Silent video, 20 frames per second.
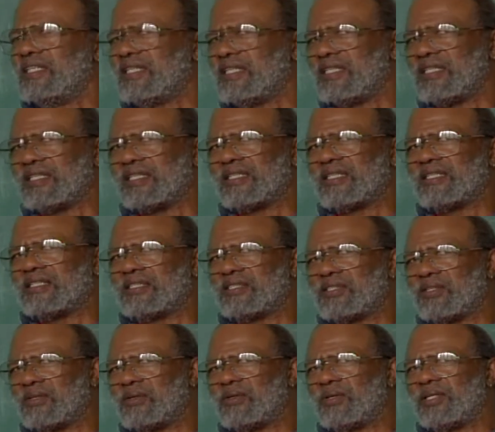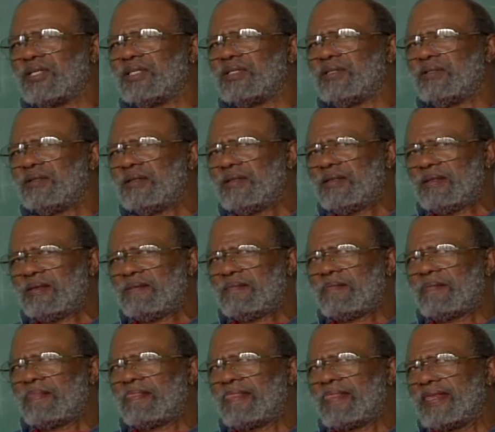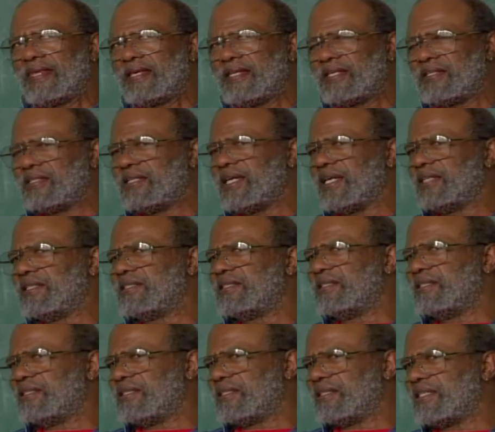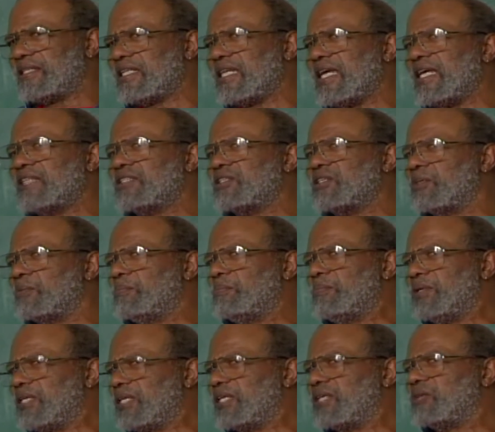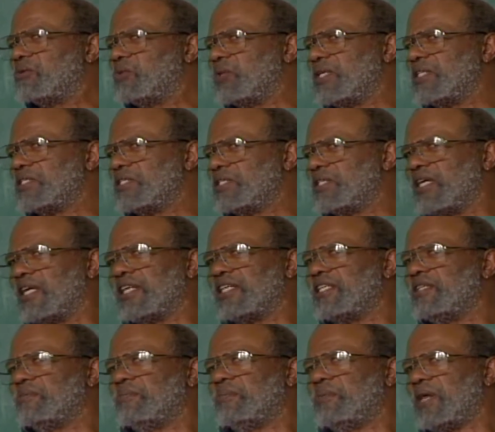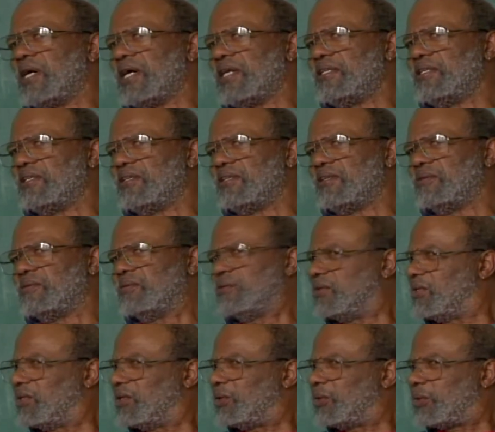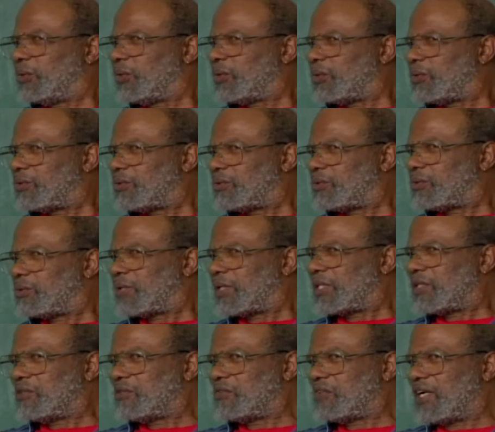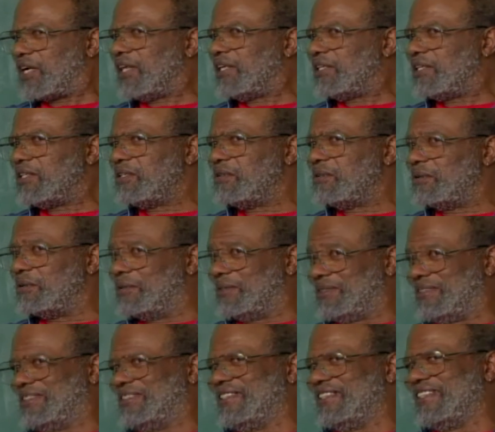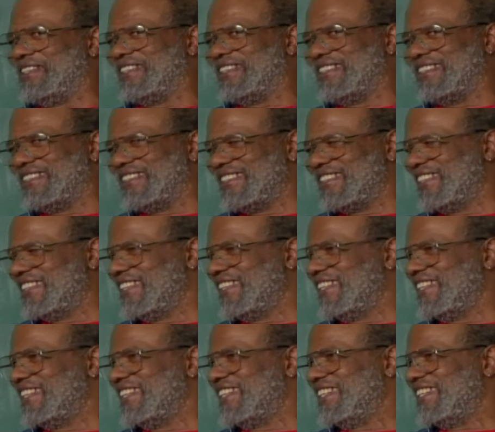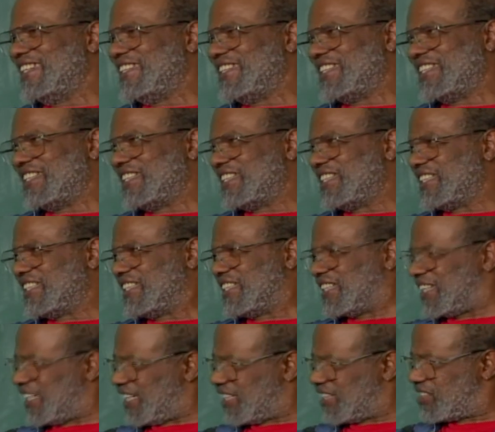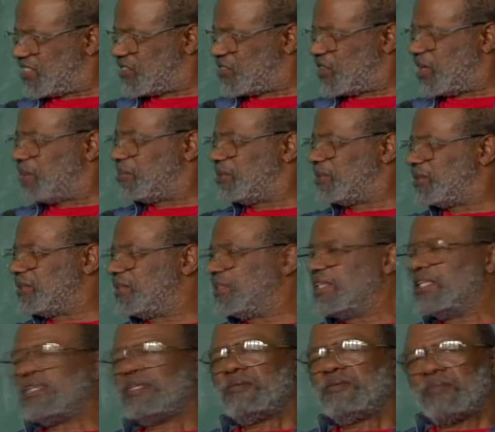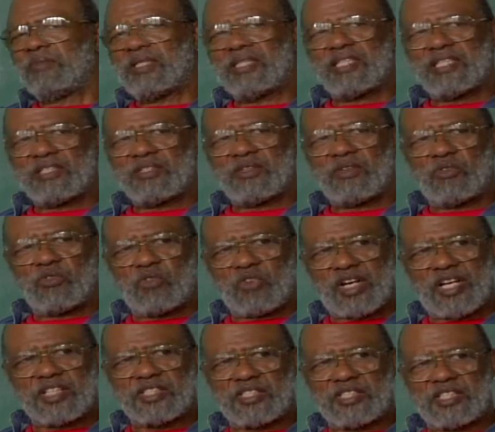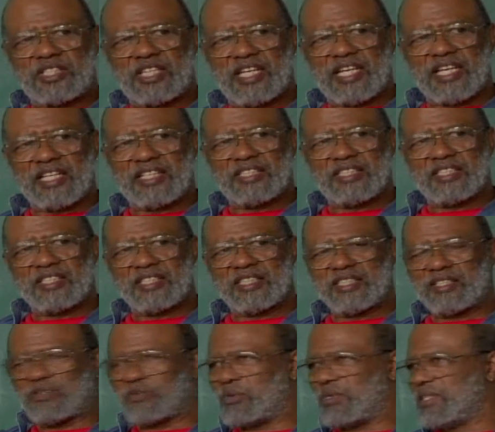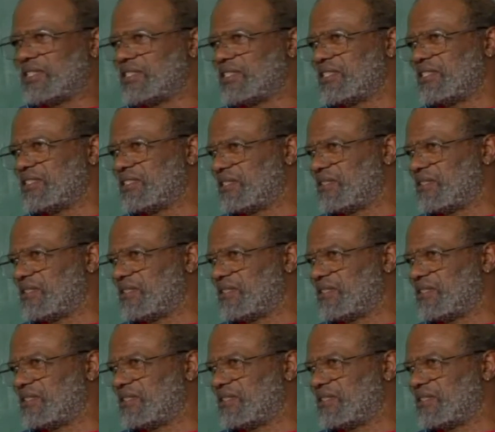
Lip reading: And so that's a big question. I keep prodding her on, what are you trying to do? And she has trouble. But there's no rush to answer these questions.